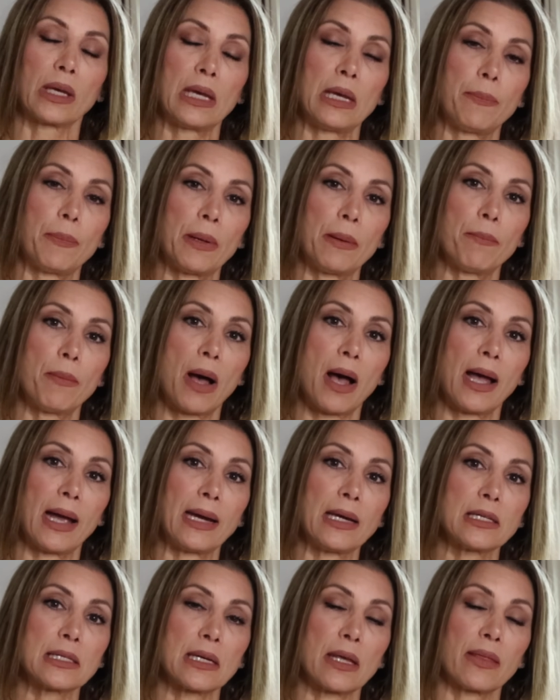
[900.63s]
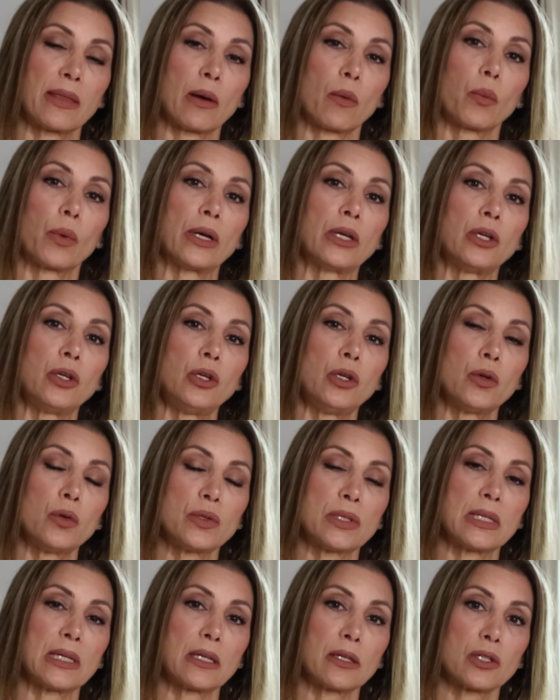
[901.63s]
keep in mind that when
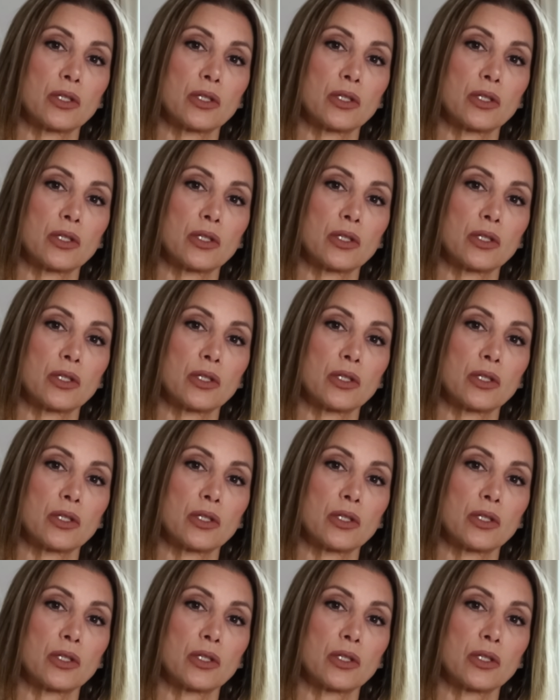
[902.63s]
using